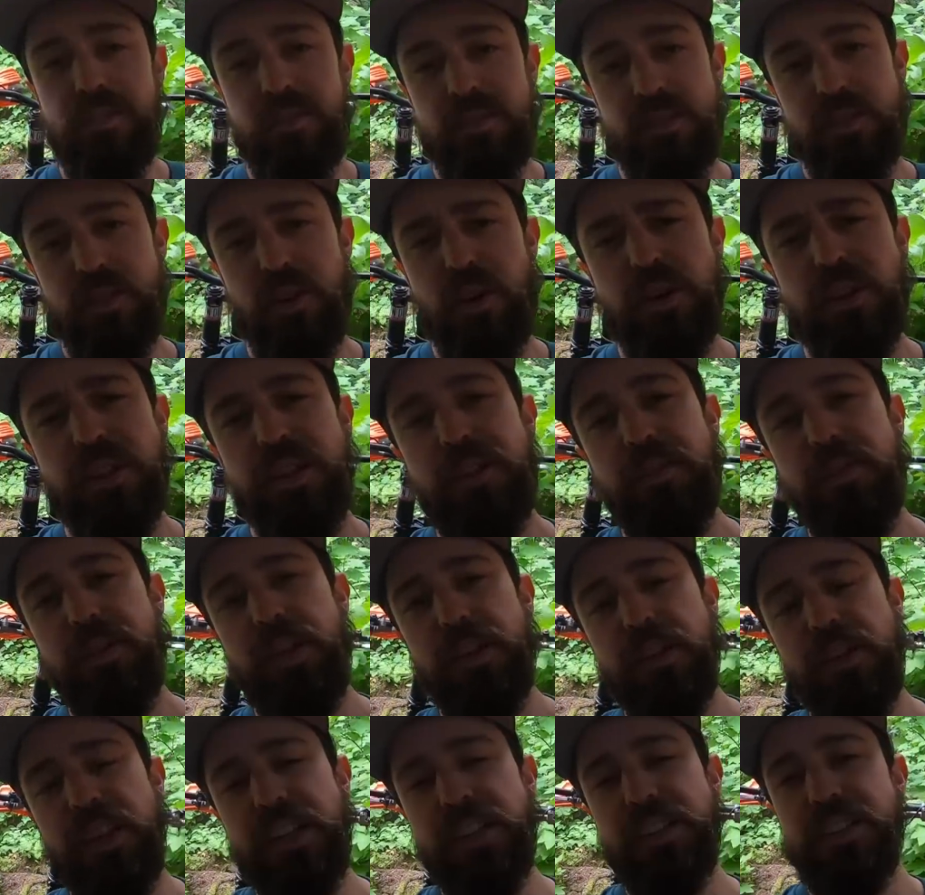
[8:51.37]
So I'll leave
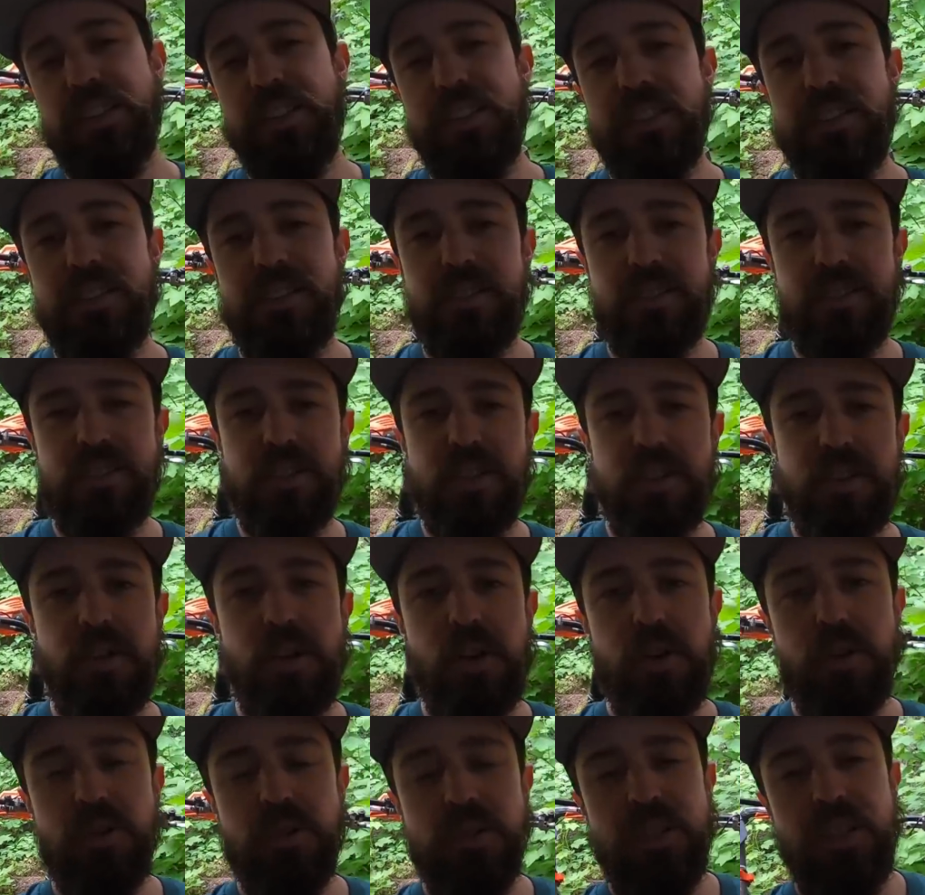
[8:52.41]
links to
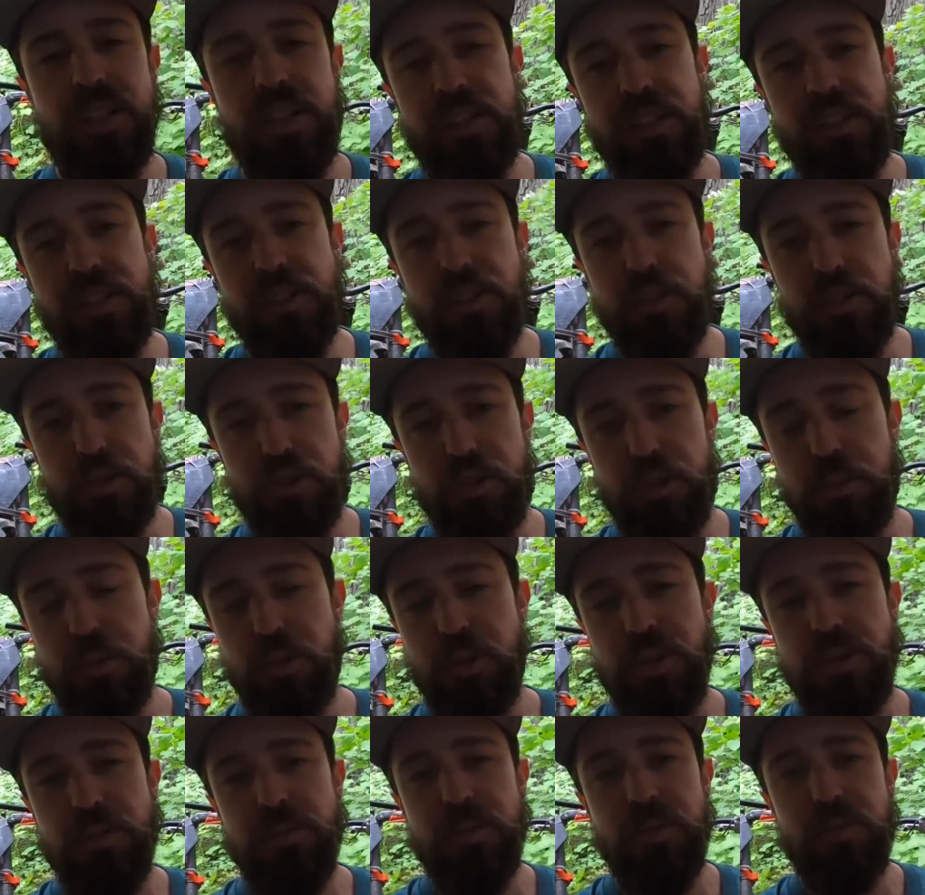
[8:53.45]
those in the
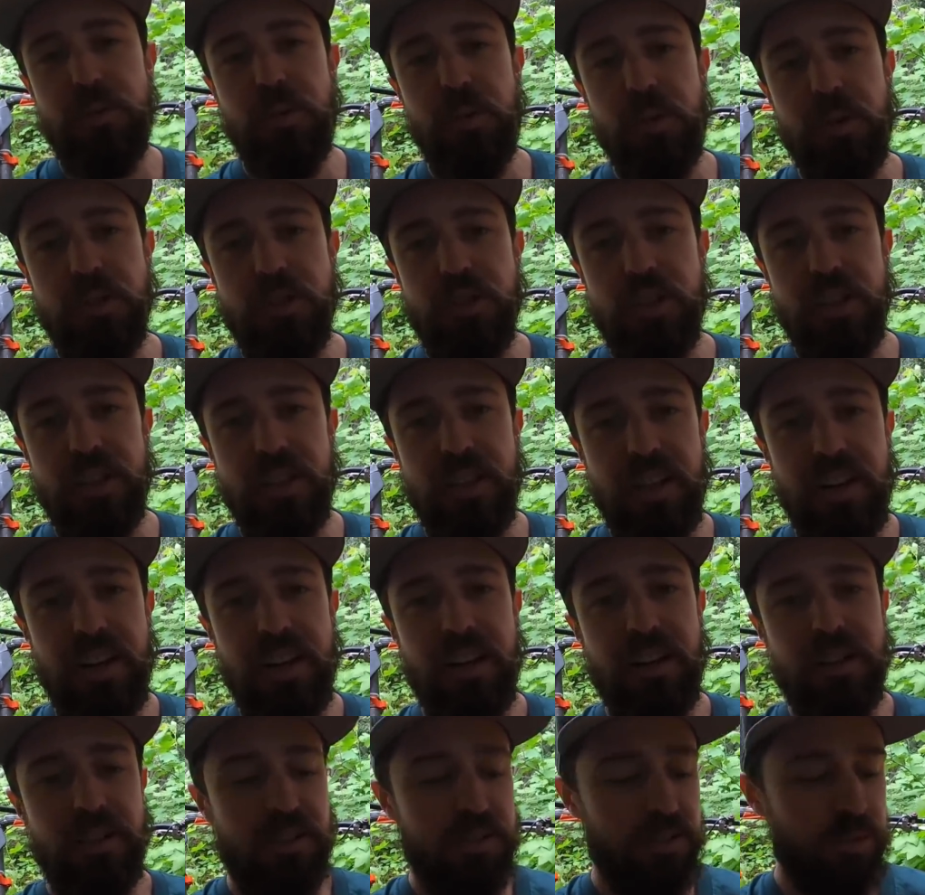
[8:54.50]
description if you want to check that
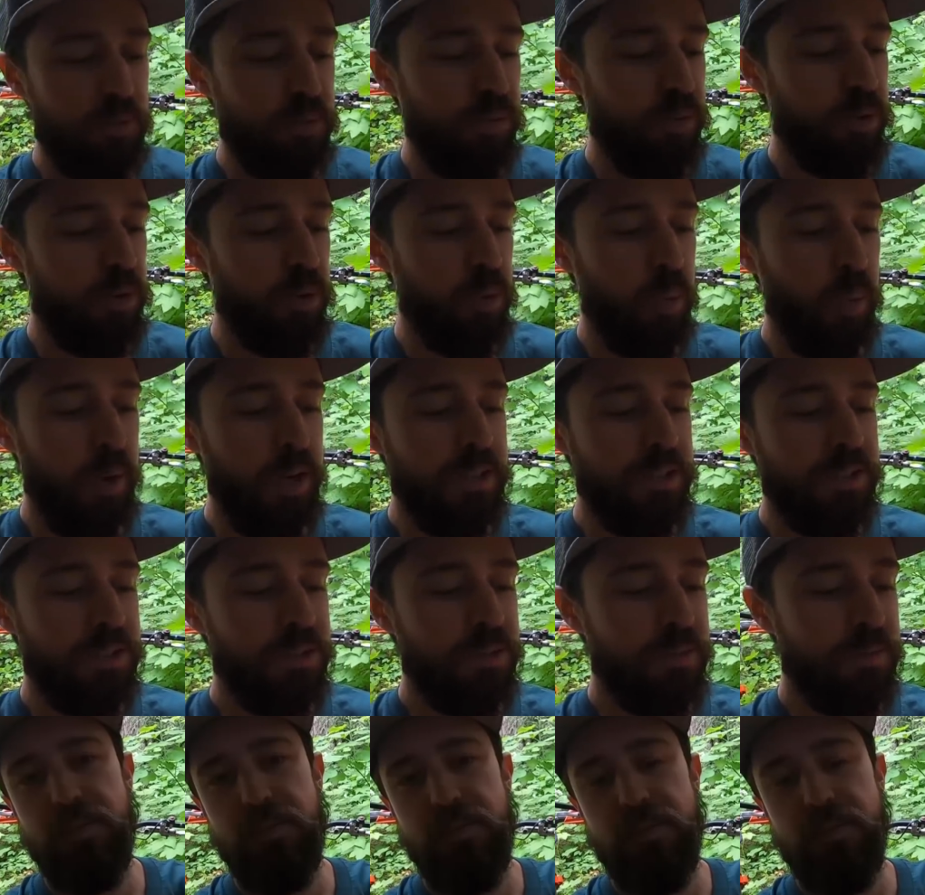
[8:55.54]
out for the weights.